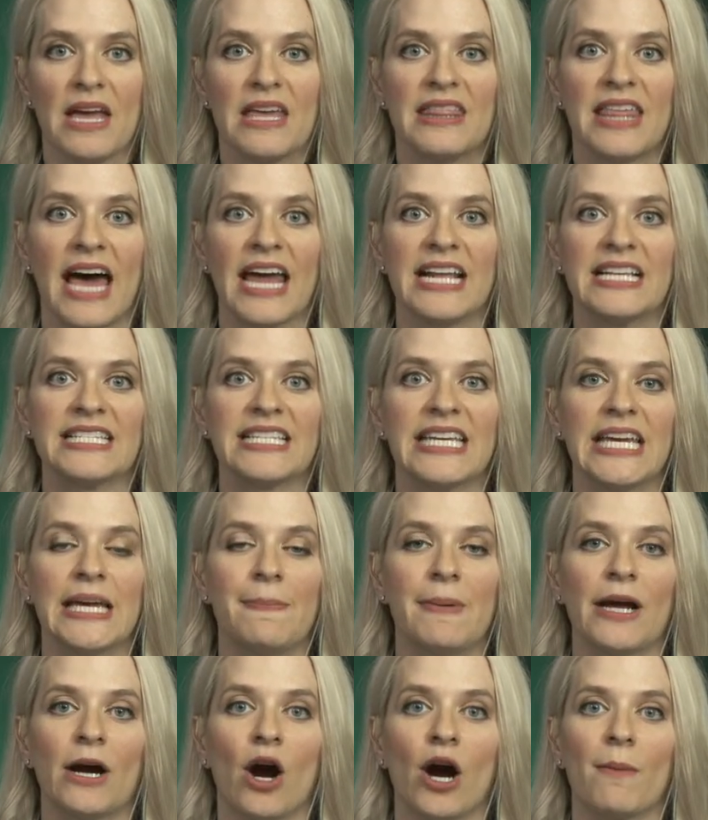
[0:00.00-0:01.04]
that is
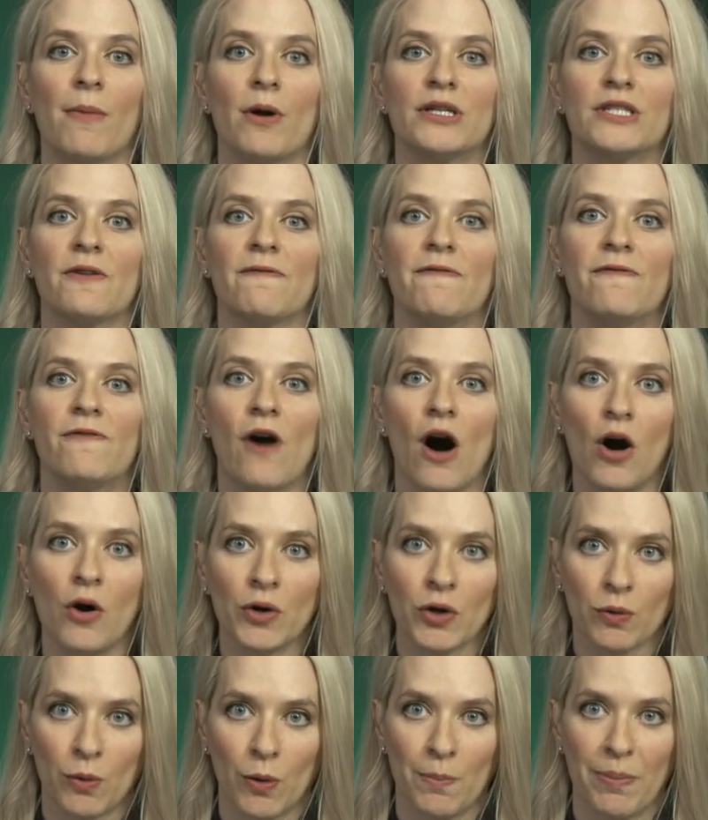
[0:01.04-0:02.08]
keeping our most vulnerable